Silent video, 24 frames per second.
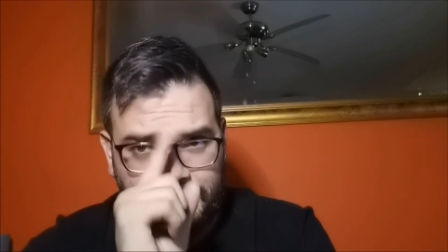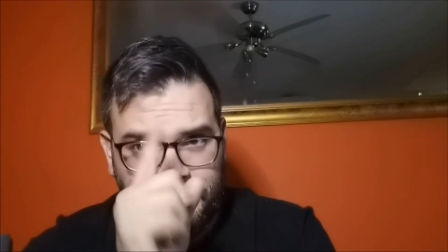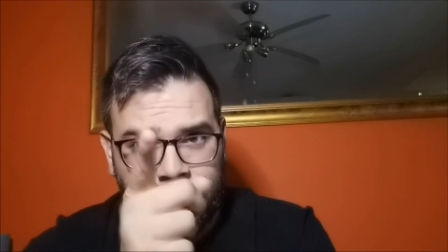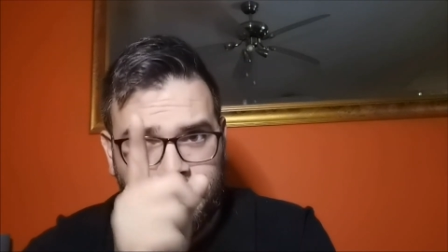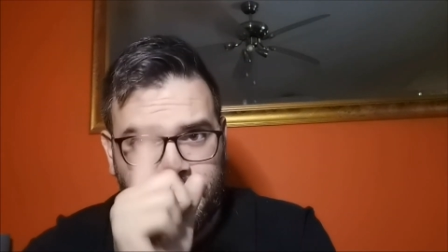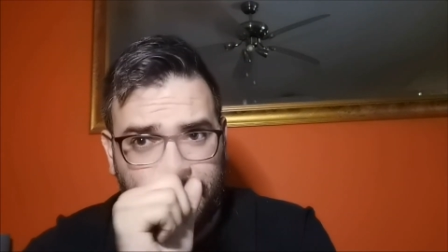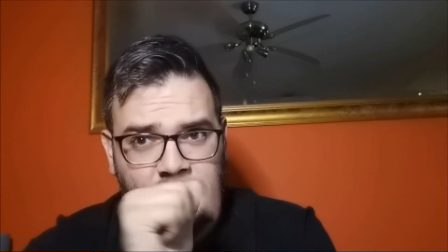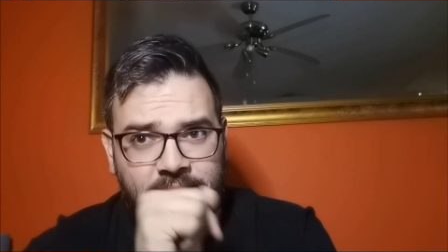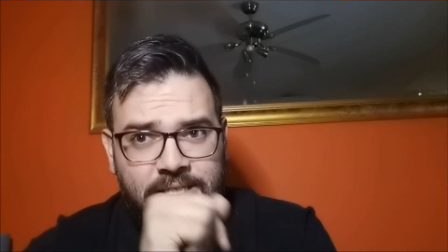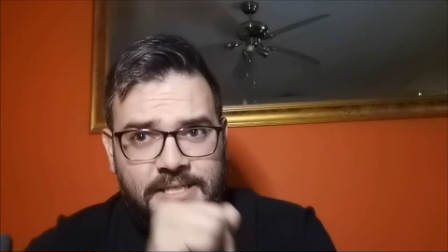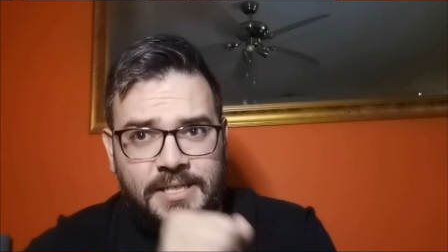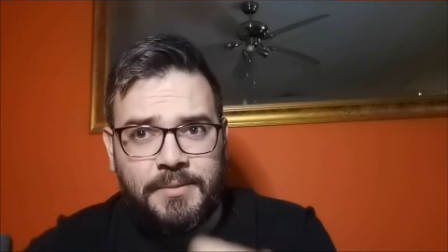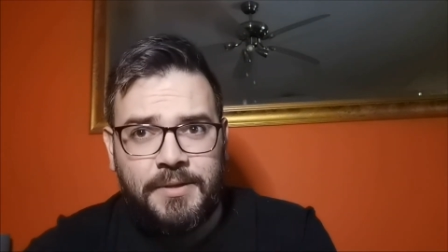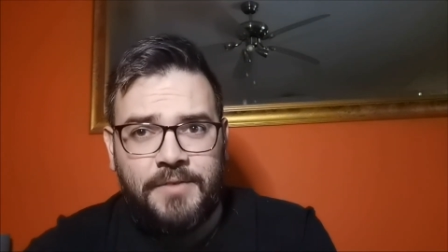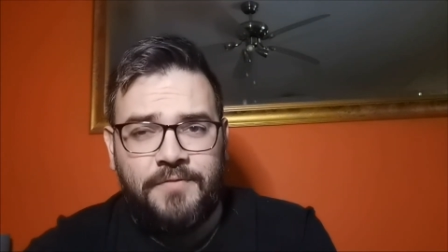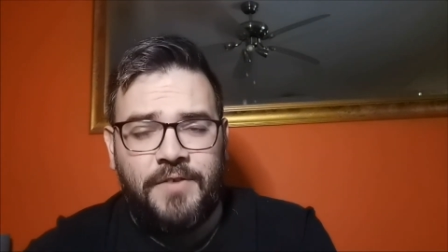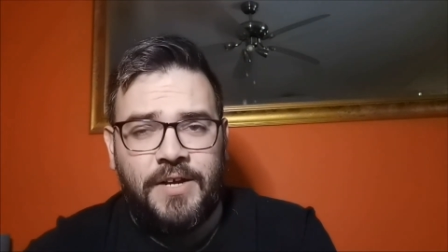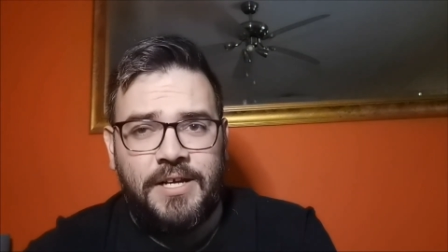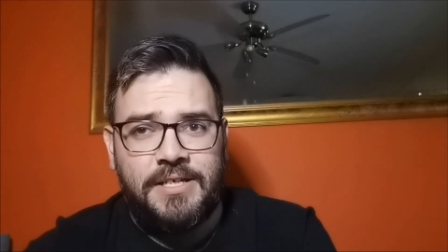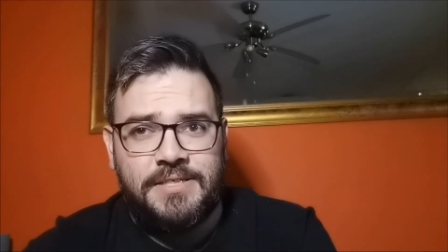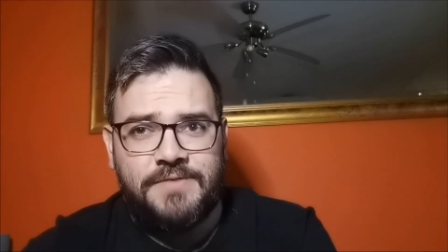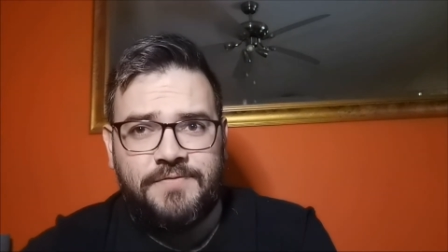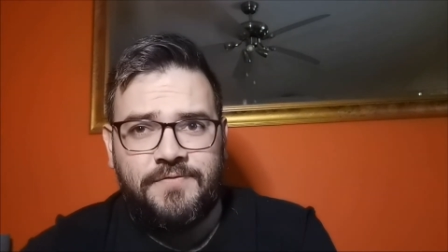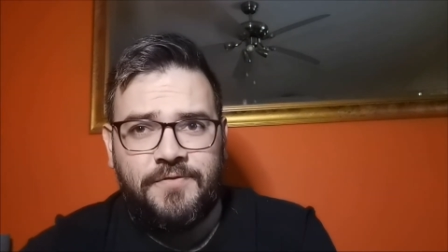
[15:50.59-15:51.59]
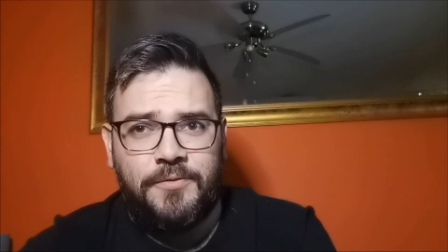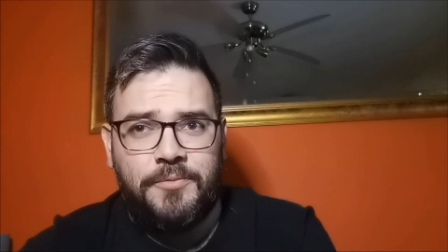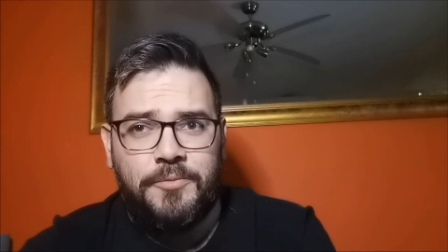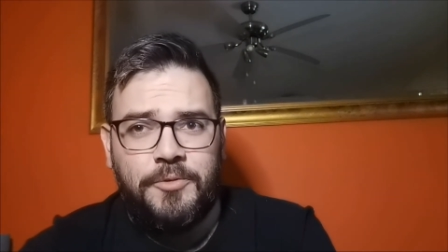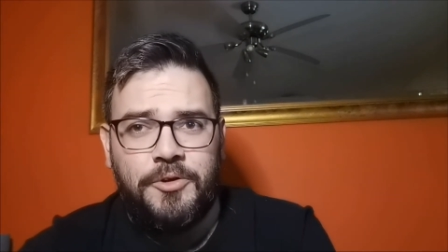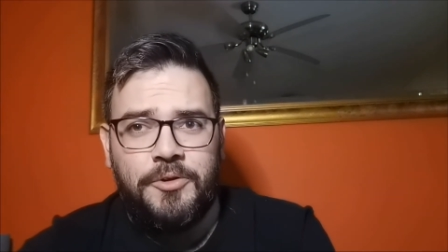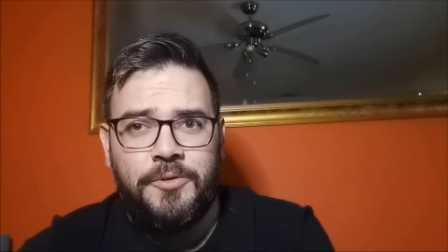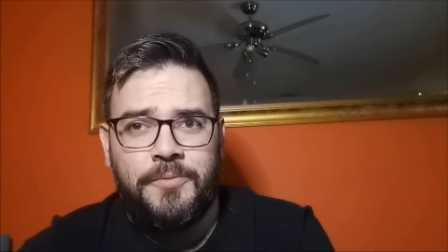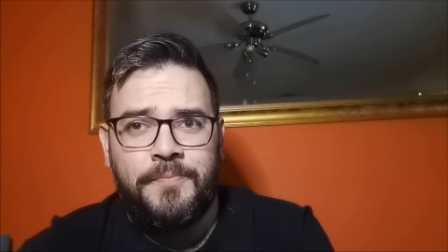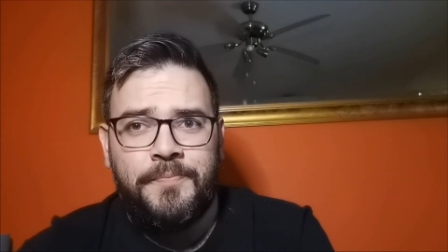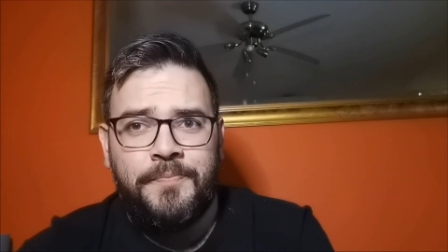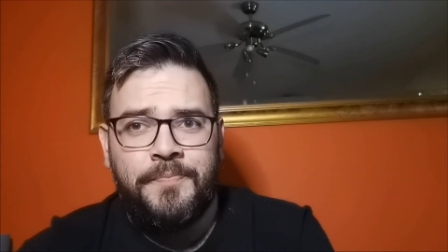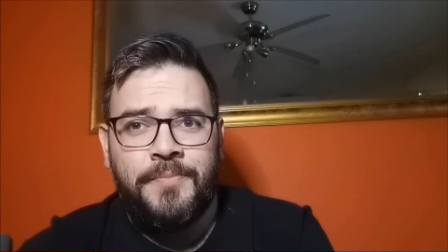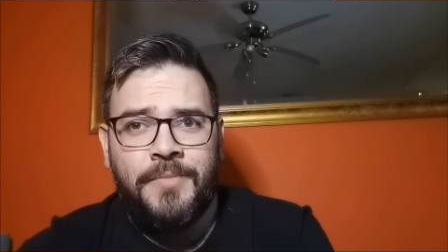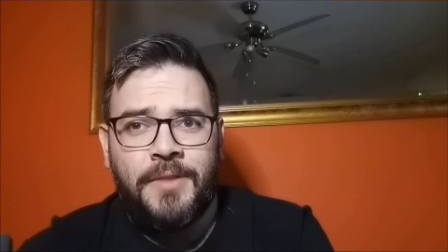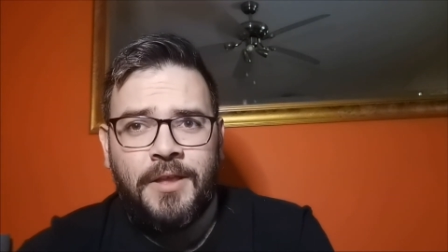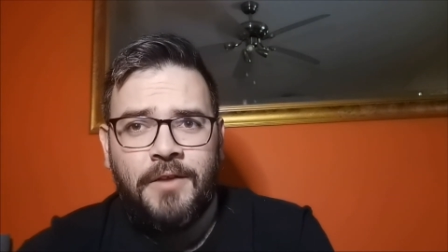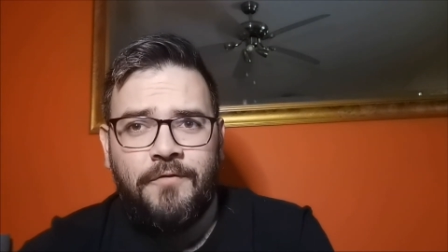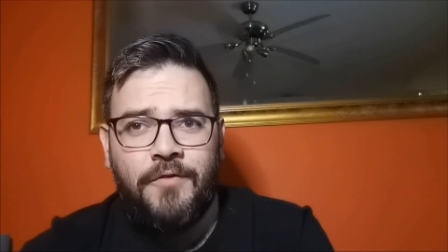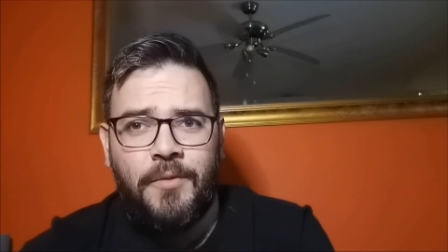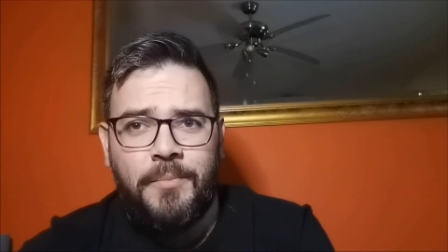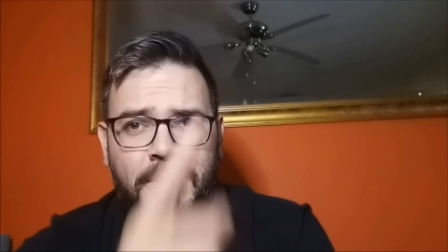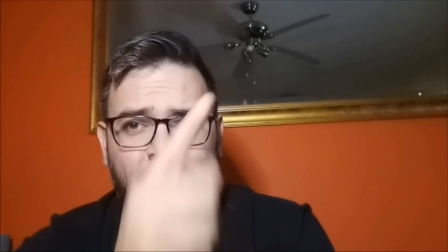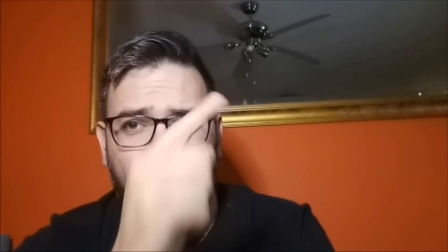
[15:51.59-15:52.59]
Some advice from you. From
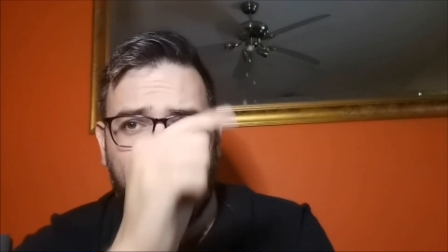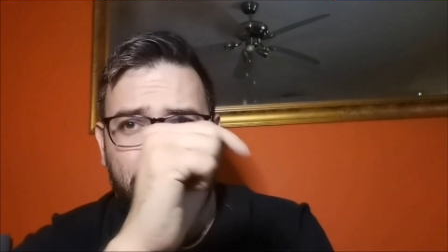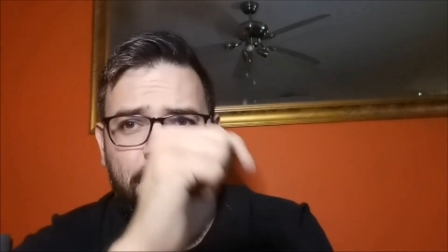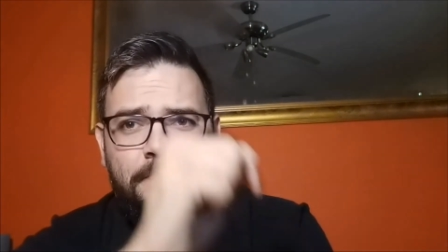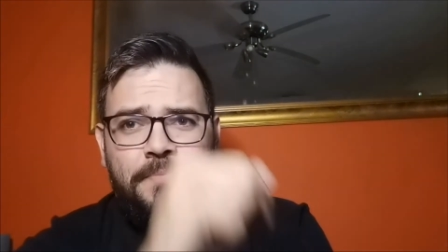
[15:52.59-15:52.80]
me,